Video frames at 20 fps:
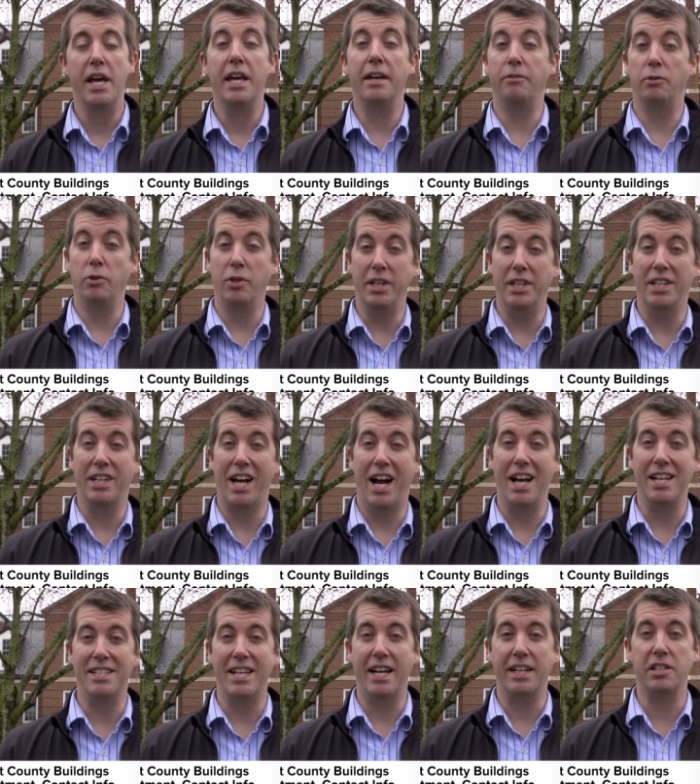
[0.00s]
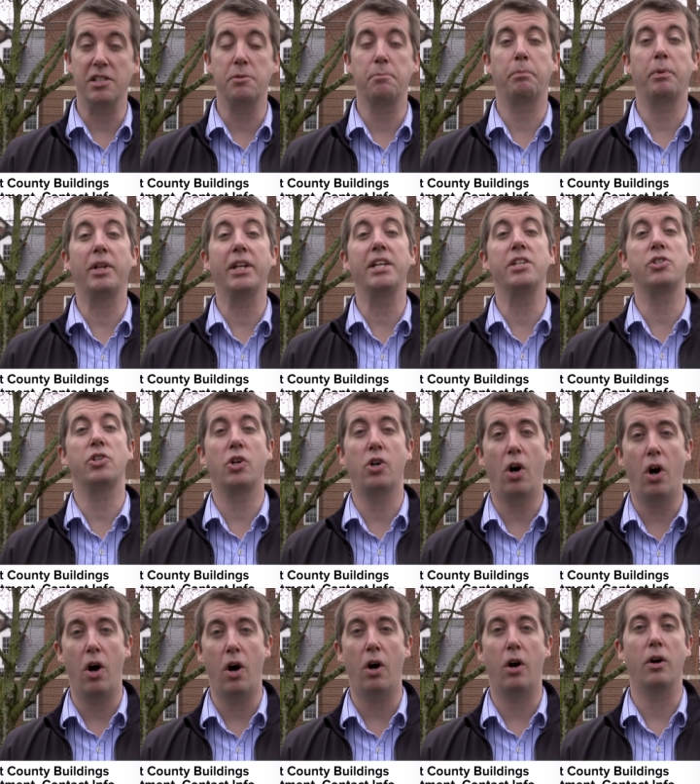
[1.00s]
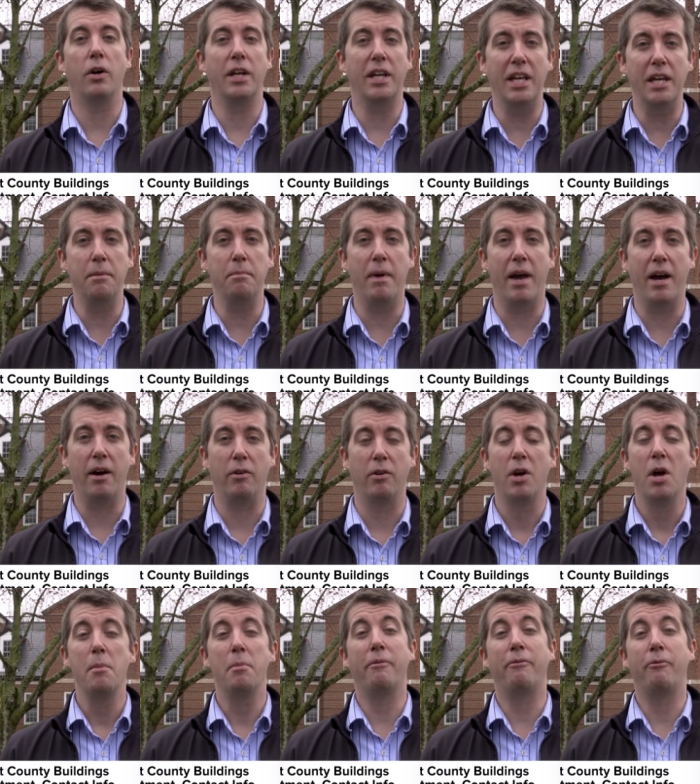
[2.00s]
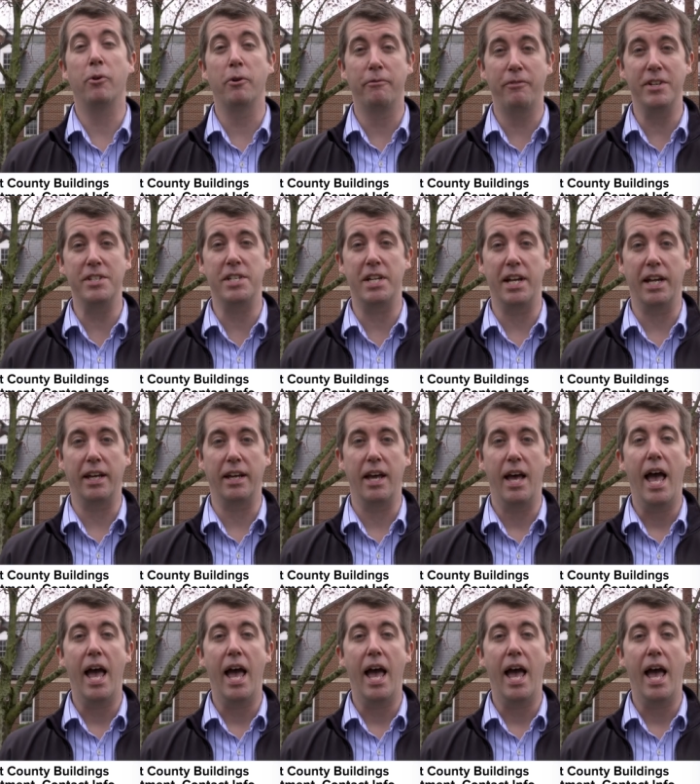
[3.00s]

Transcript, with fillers: If you need to contact us, please call, email before visiting.